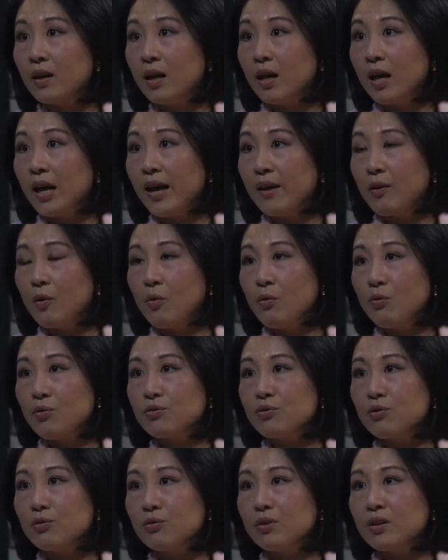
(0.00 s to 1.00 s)
And
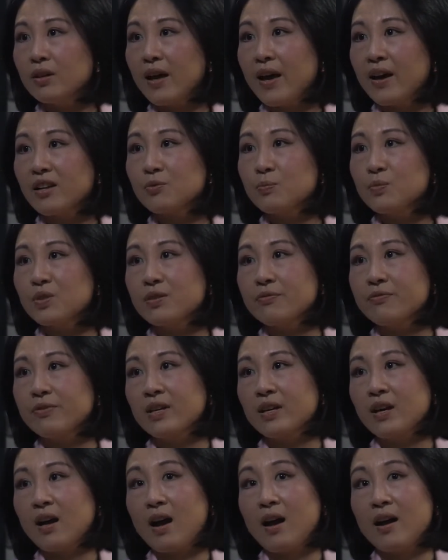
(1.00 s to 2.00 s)
also the
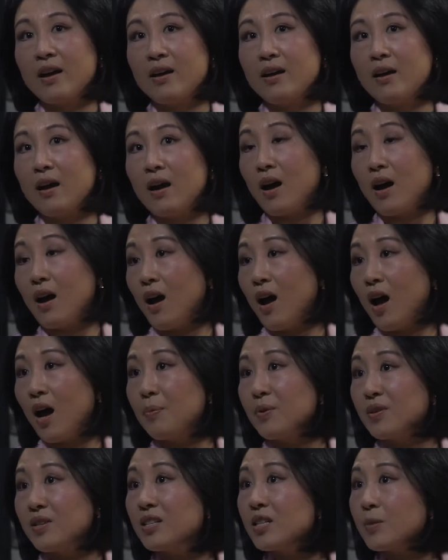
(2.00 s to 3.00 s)
atmosphere. I
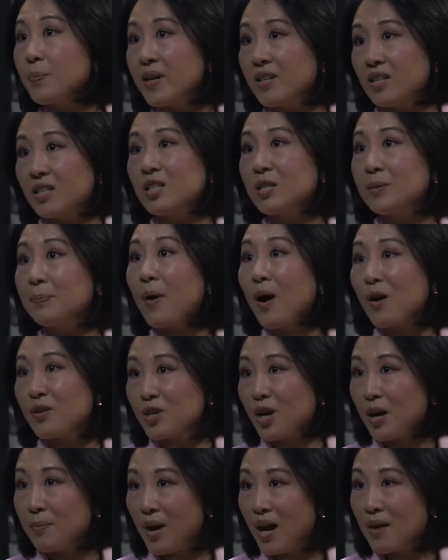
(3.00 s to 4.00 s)
participated in the
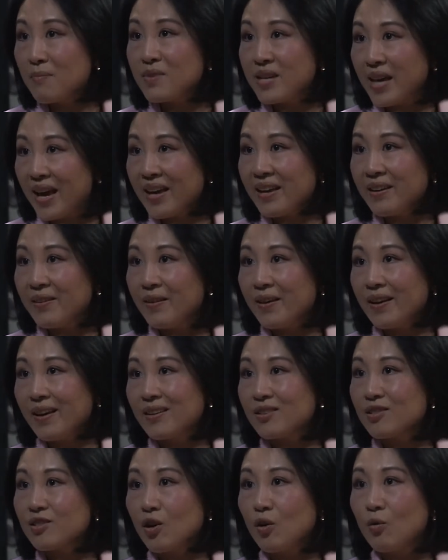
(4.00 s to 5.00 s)
part-time MBA,
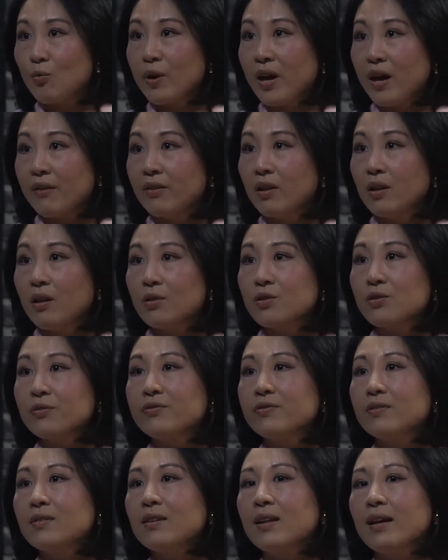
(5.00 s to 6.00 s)
so we have a lot
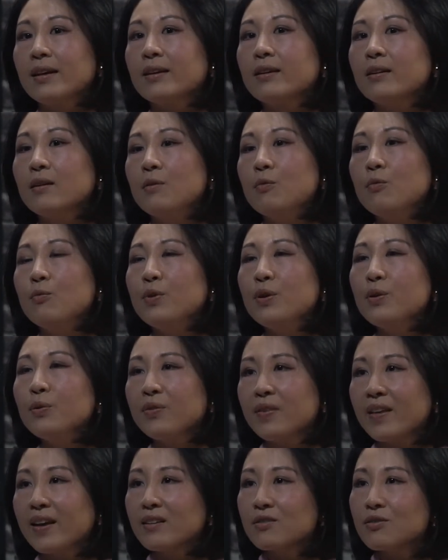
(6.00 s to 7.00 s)
of like real
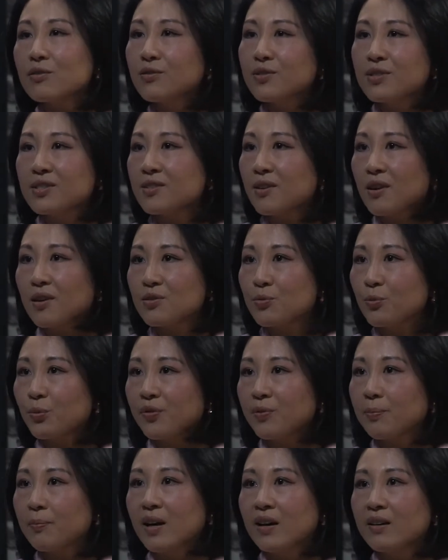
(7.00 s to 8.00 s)
things to discuss
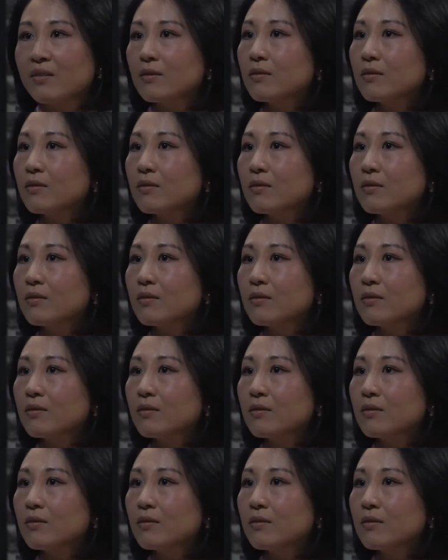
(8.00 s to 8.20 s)
with my